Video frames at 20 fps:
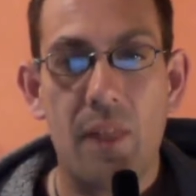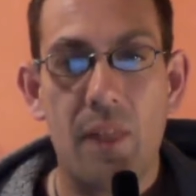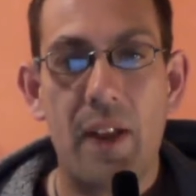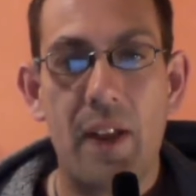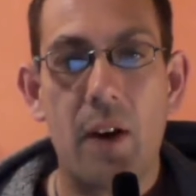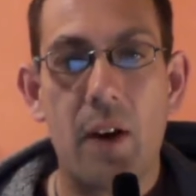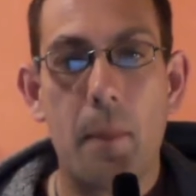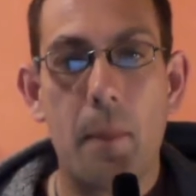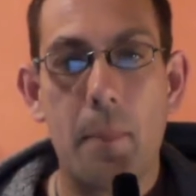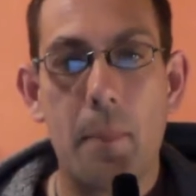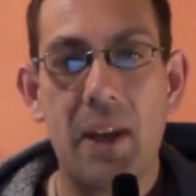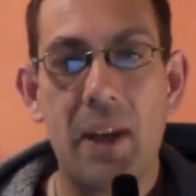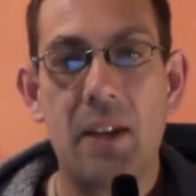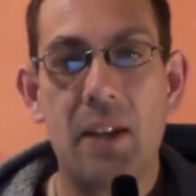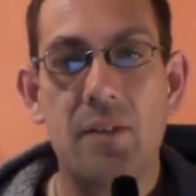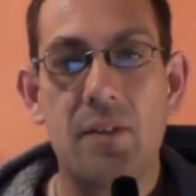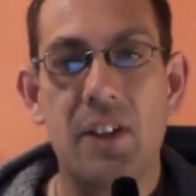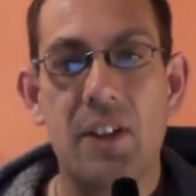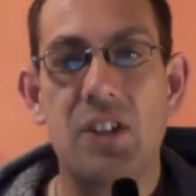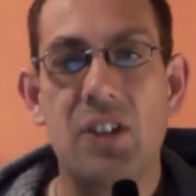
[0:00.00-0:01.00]
There are
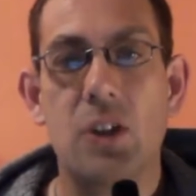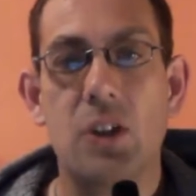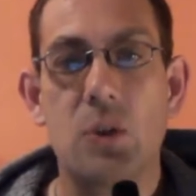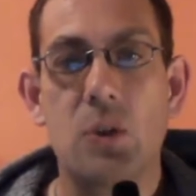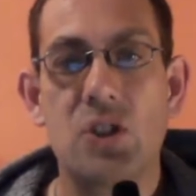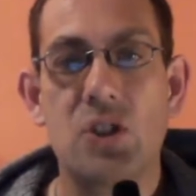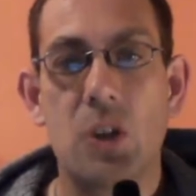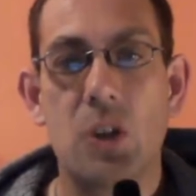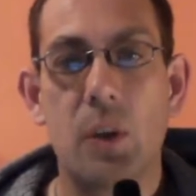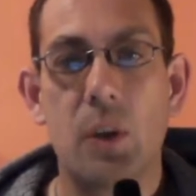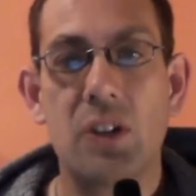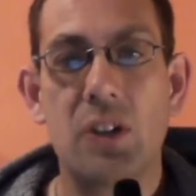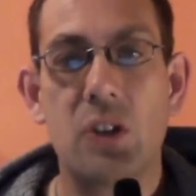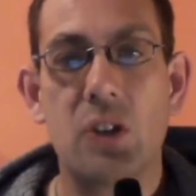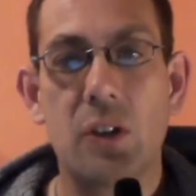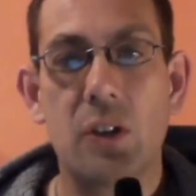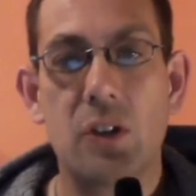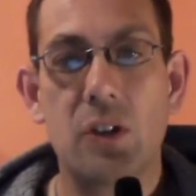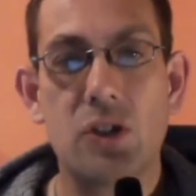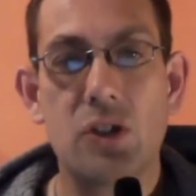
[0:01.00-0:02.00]
many videos showing
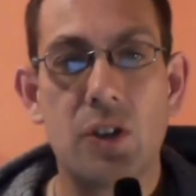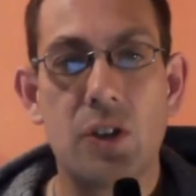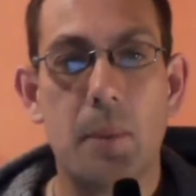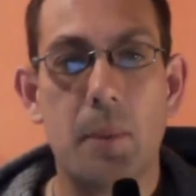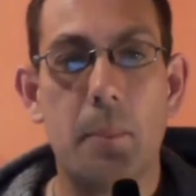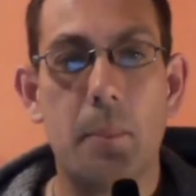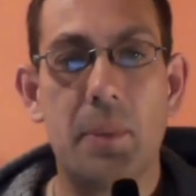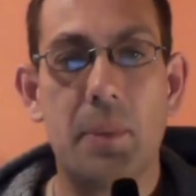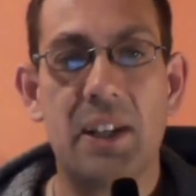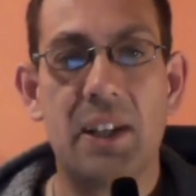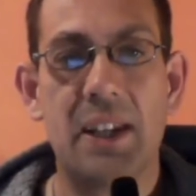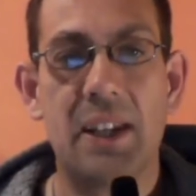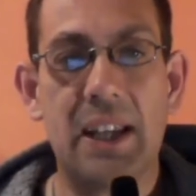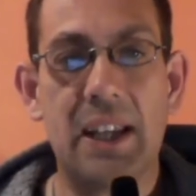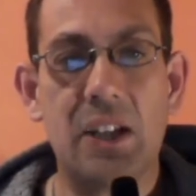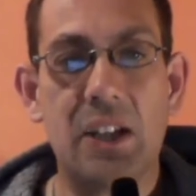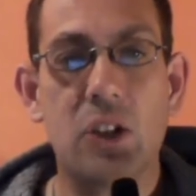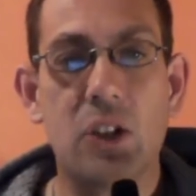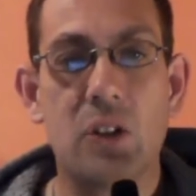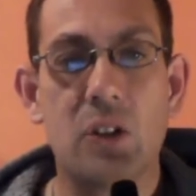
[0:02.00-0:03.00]
Donald Trump being
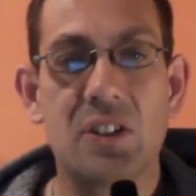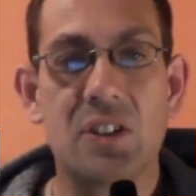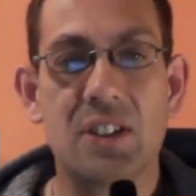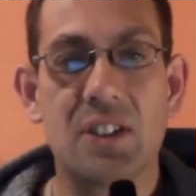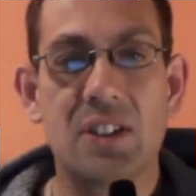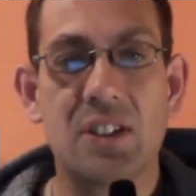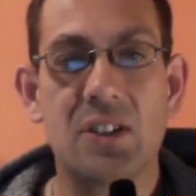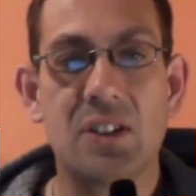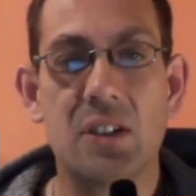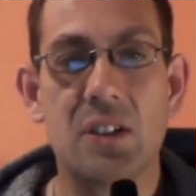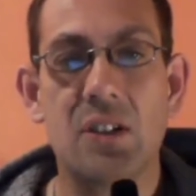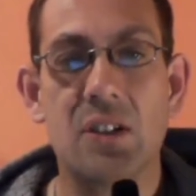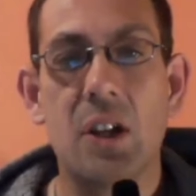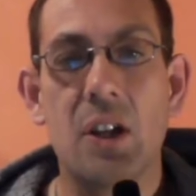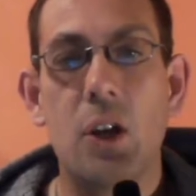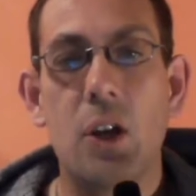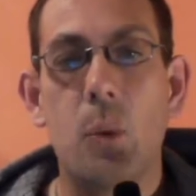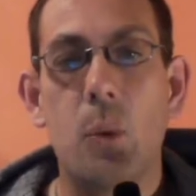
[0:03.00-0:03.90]
inconsistent,